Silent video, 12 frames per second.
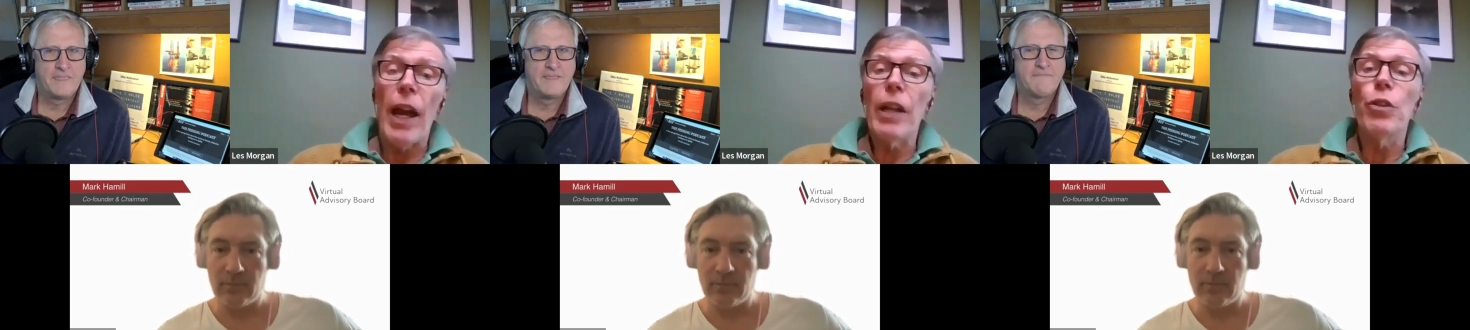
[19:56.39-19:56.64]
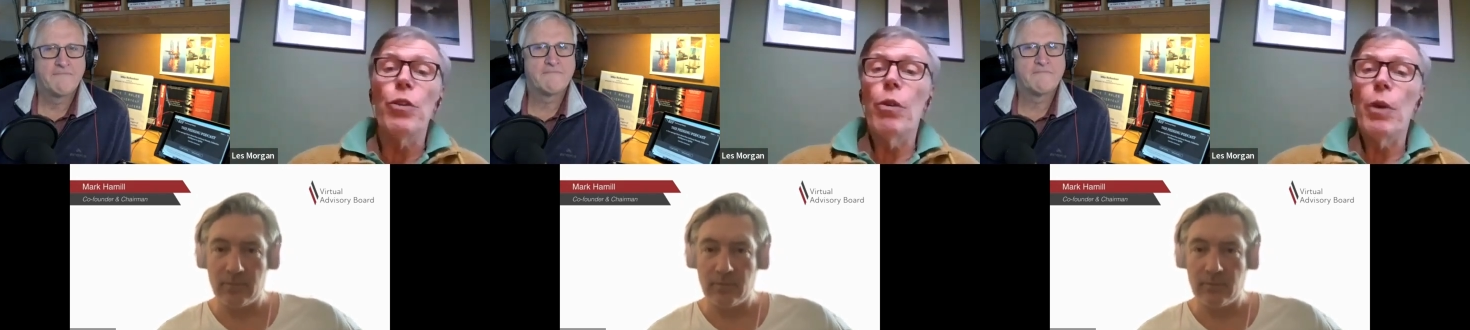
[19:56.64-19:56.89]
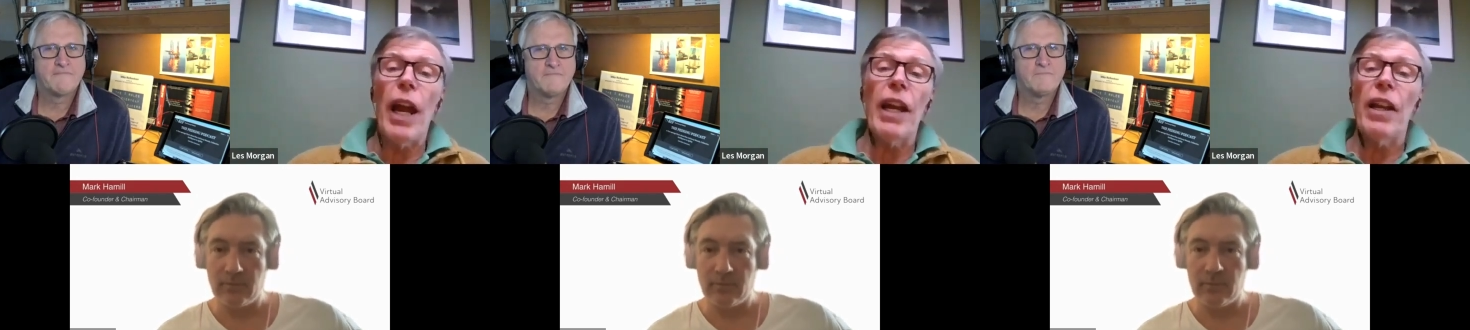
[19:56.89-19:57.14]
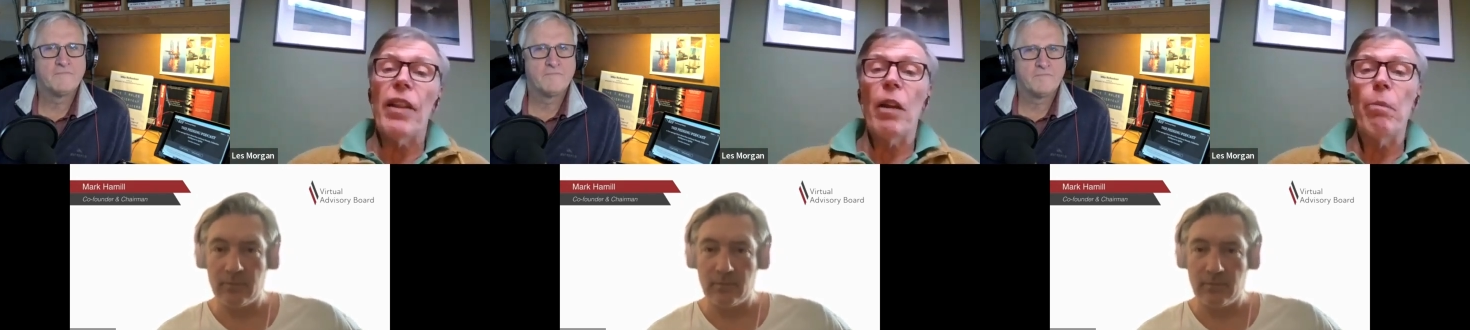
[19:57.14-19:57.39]
Speaker 1: I knew
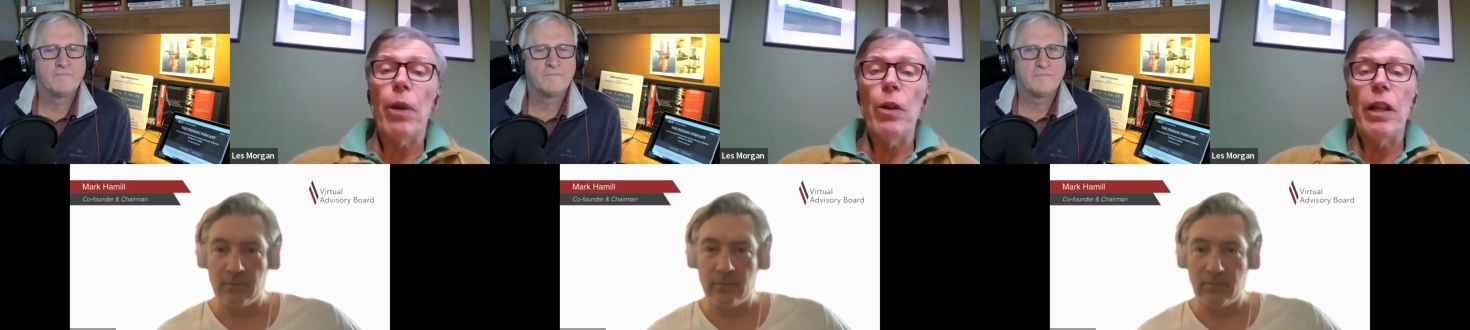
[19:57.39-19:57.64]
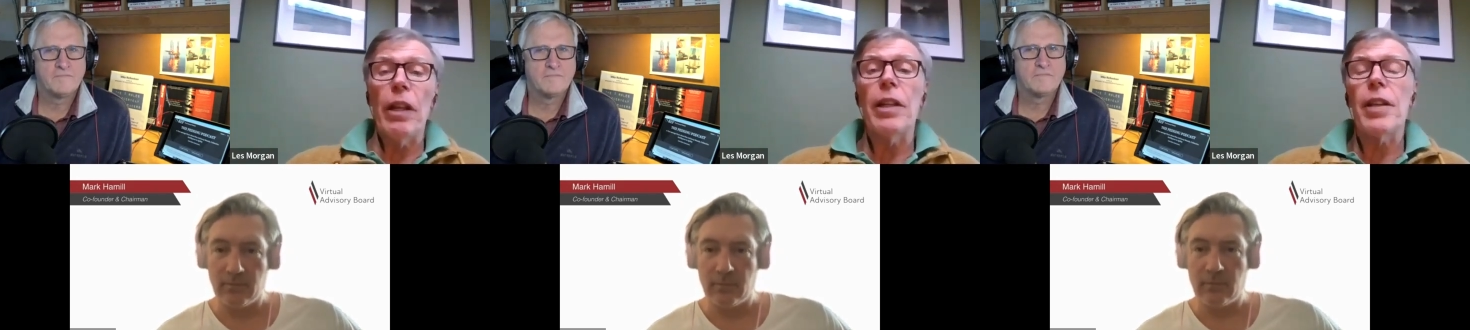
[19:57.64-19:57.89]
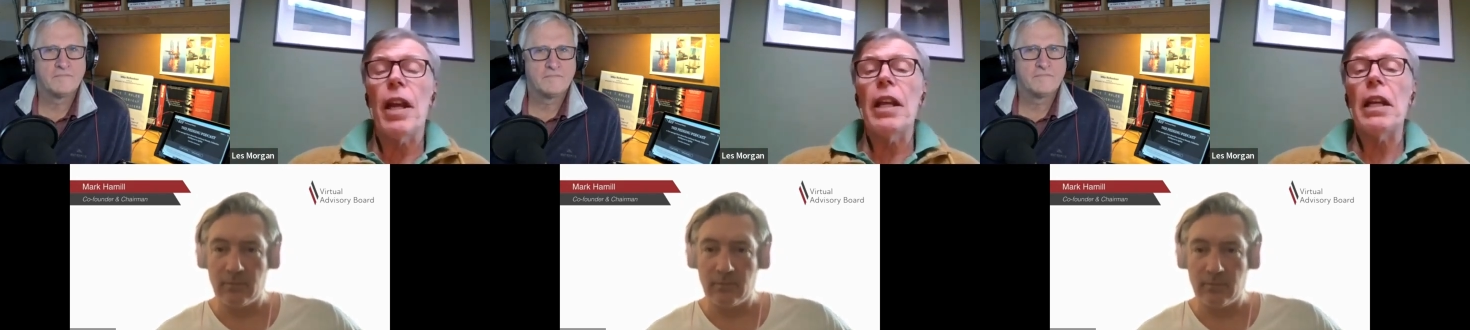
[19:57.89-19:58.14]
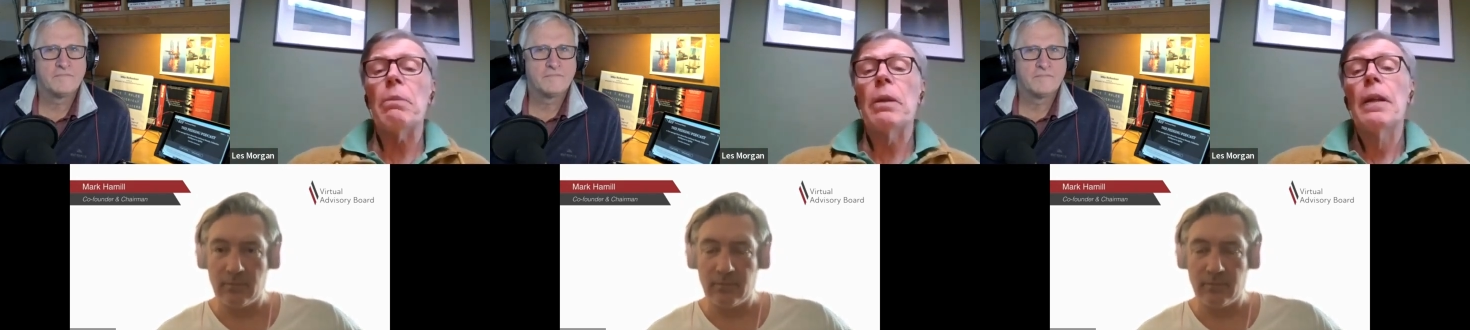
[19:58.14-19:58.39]
anything about at the
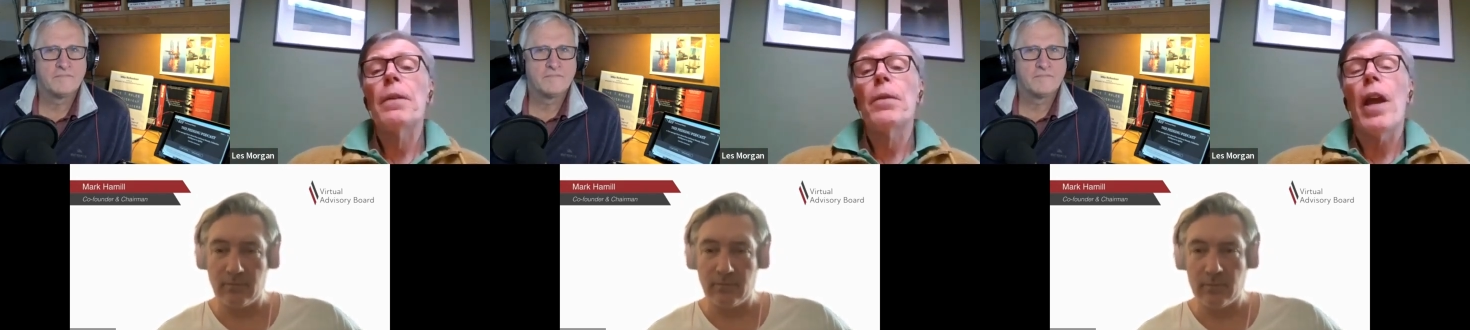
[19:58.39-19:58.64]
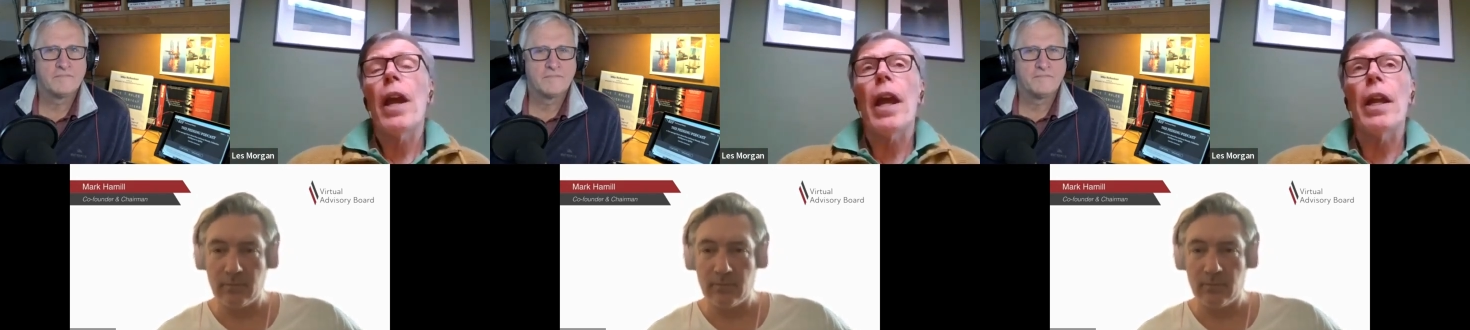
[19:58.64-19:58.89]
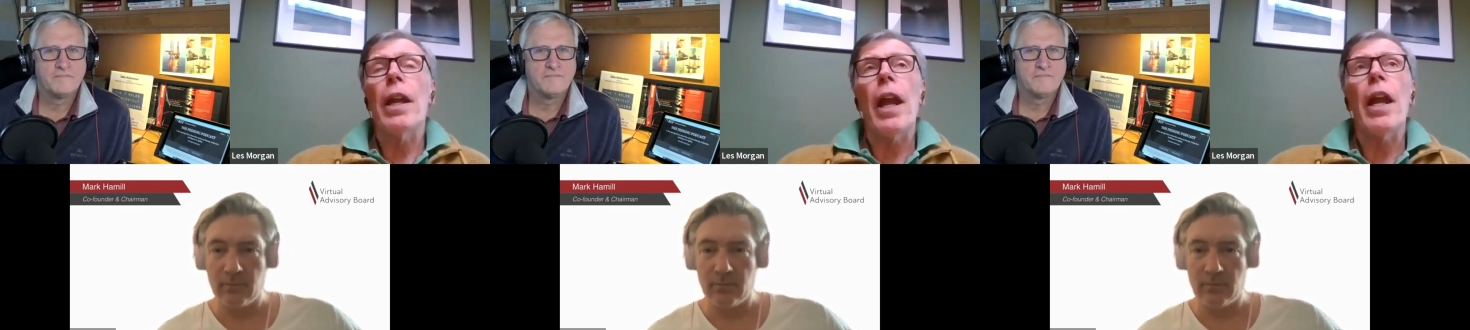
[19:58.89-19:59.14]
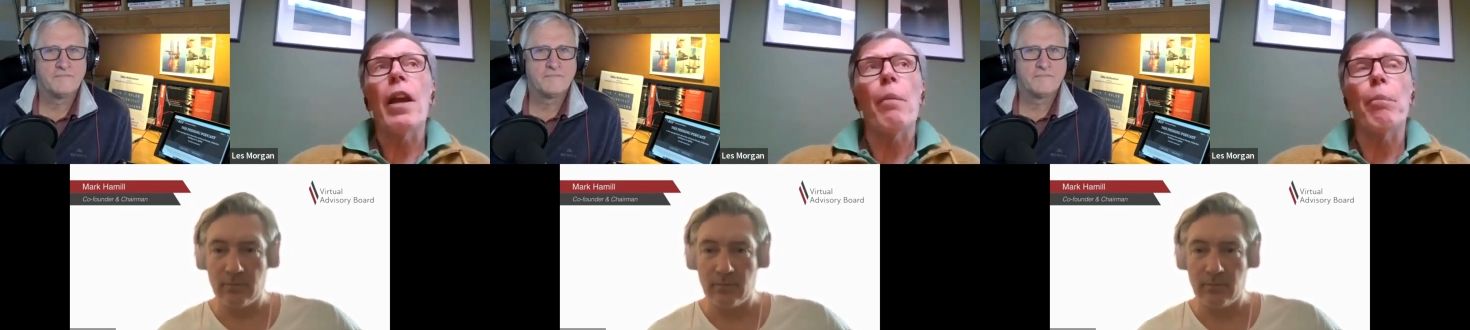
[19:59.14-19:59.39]
time, in,
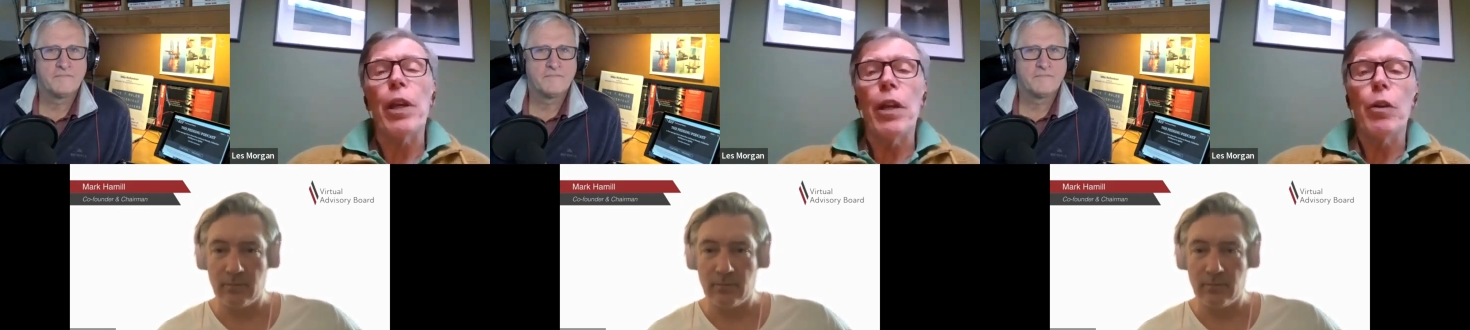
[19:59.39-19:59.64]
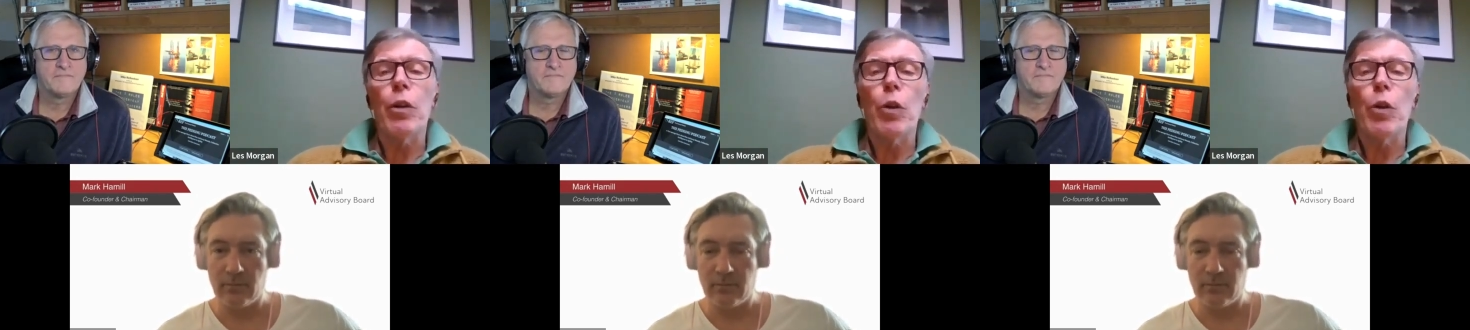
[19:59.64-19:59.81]
in a peer